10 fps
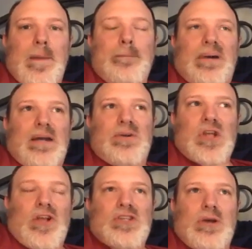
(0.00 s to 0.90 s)
But it was
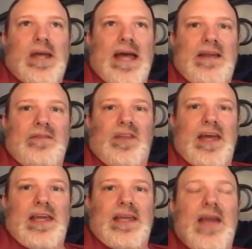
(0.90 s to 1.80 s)
also kind of
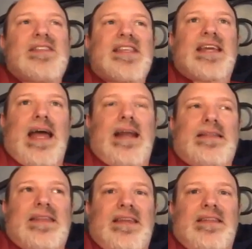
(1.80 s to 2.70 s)
like, it's the kind of
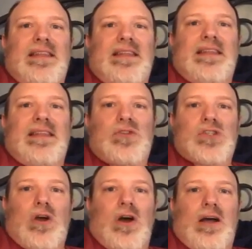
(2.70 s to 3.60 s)
thing that if you
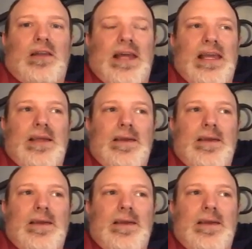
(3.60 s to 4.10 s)
saw like,